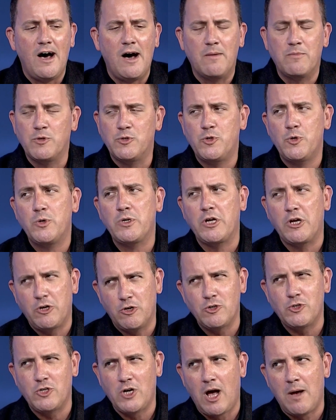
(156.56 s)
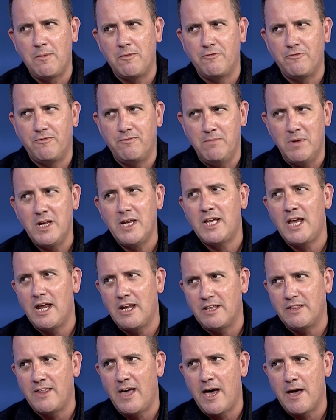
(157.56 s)
They're doing a good job of
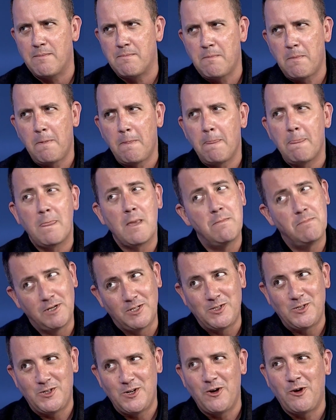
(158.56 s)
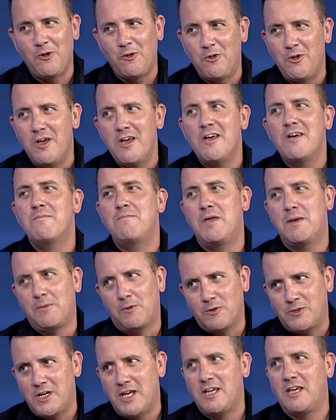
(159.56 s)
mitigating that, but still, people
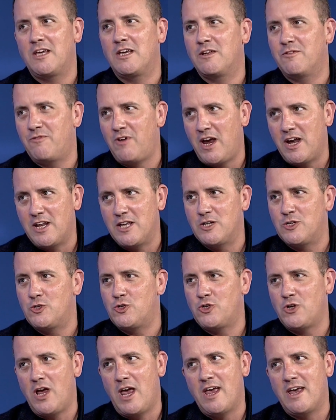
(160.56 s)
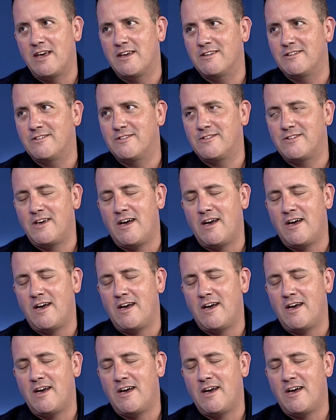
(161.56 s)
are taking advantage, and